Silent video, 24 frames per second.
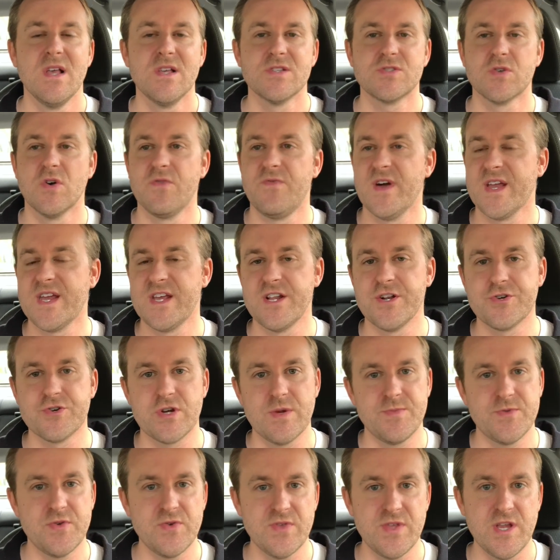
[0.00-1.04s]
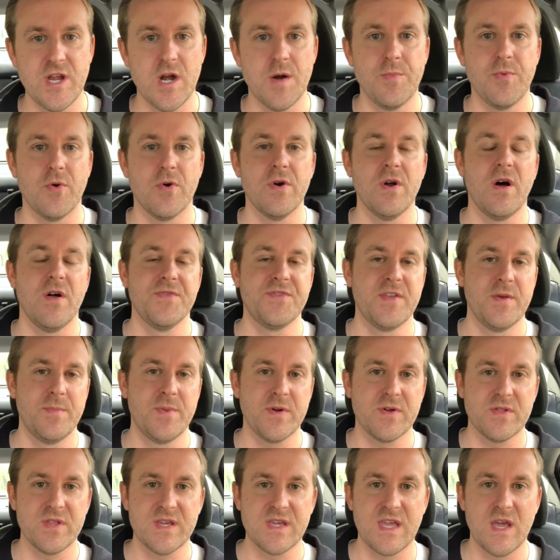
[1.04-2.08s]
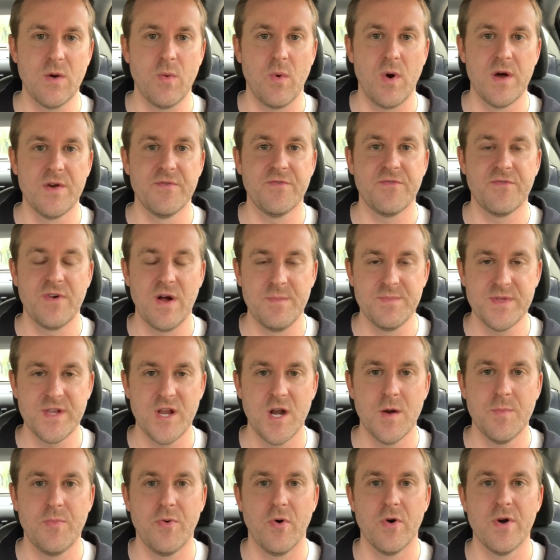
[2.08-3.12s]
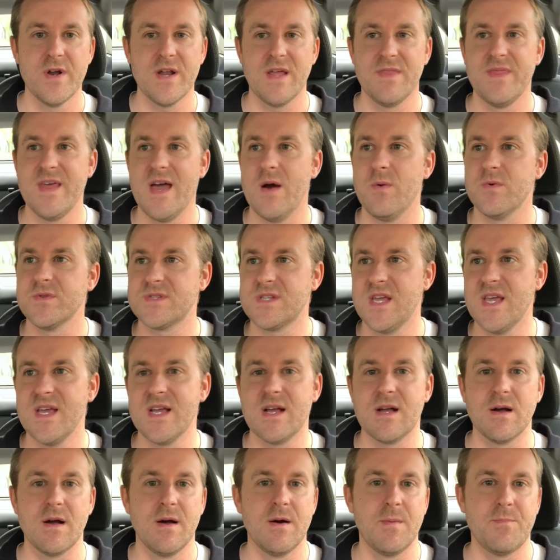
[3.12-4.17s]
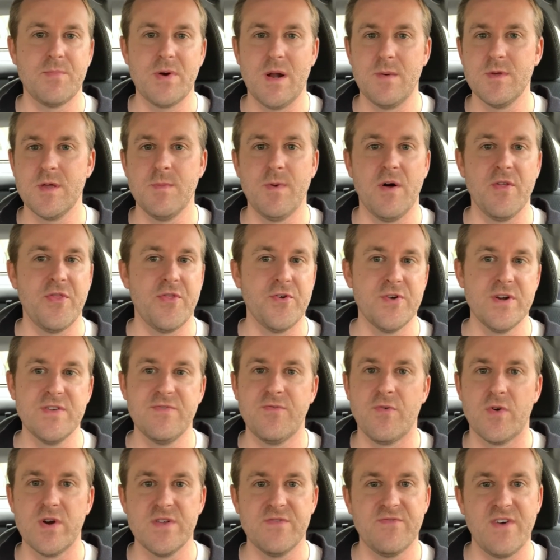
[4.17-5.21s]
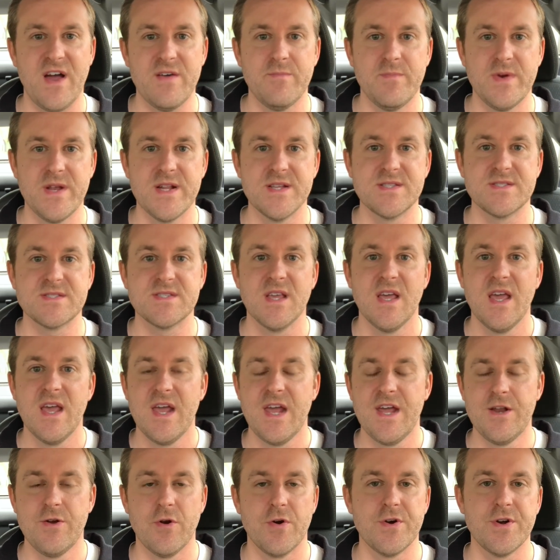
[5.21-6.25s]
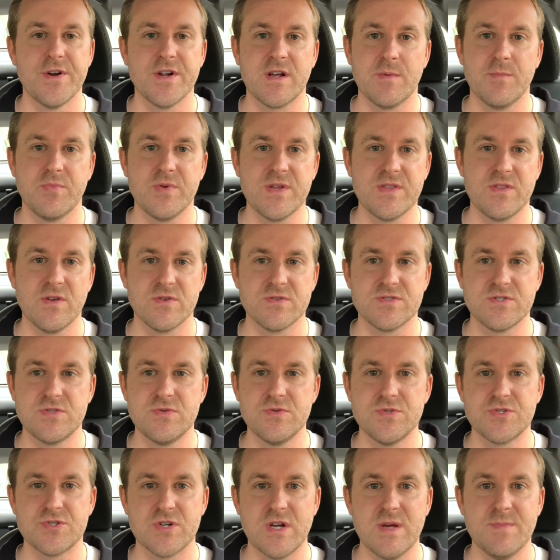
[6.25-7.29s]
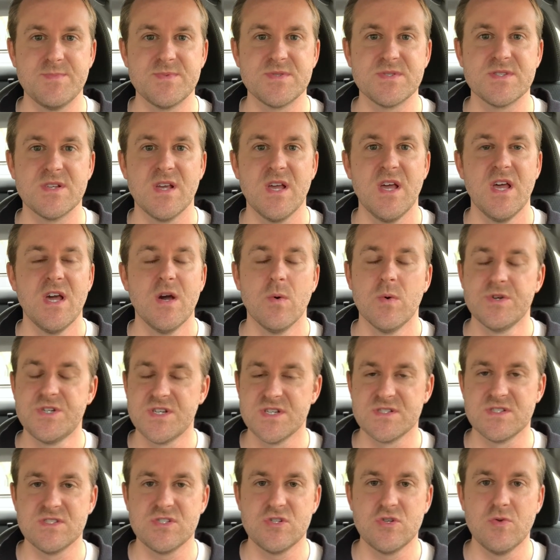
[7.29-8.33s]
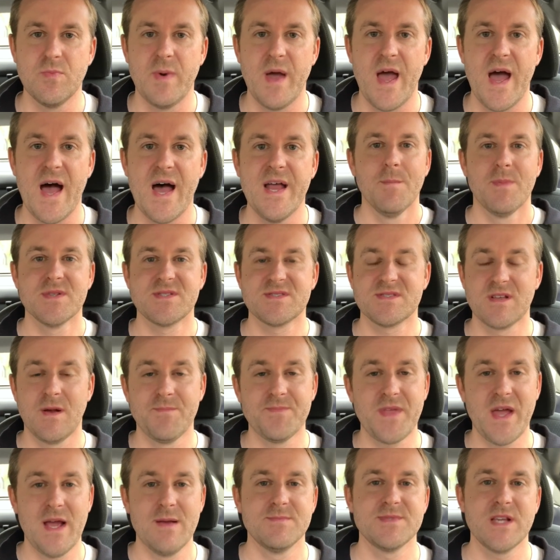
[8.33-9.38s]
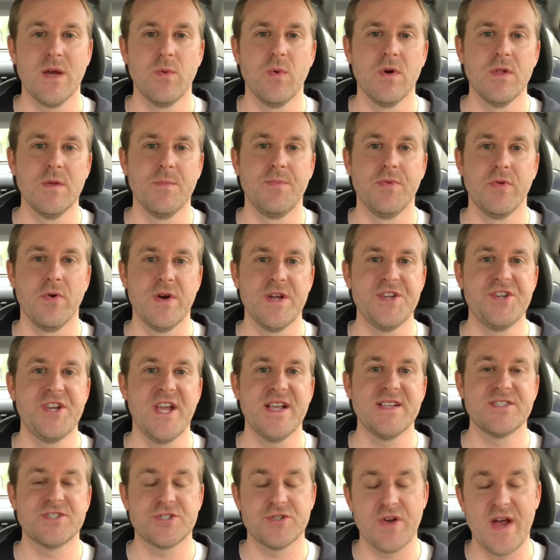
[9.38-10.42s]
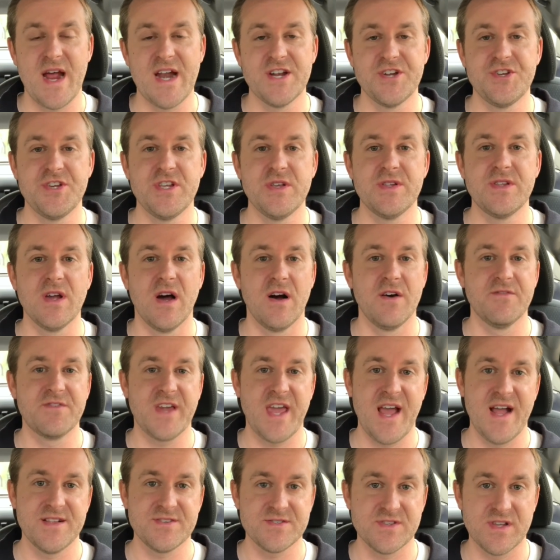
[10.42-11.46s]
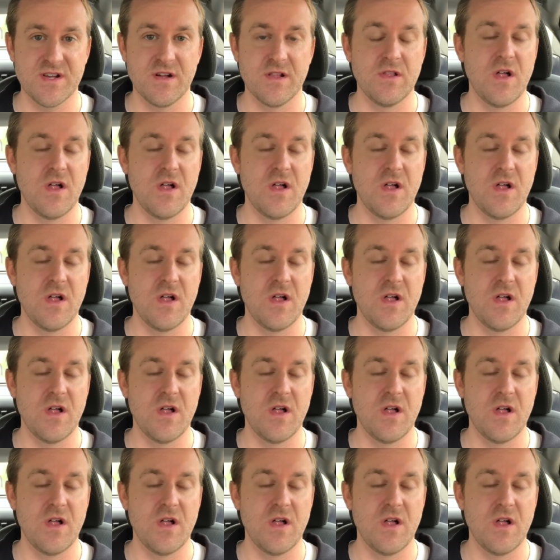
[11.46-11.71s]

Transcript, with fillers: So if I get a trip to the airport, I'll typically get one from the airport, and that will take probably about thirty, forty-five minutes in order to complete those two trips, which isn't too bad. But sometimes I will employ Jay's strategy of canceling a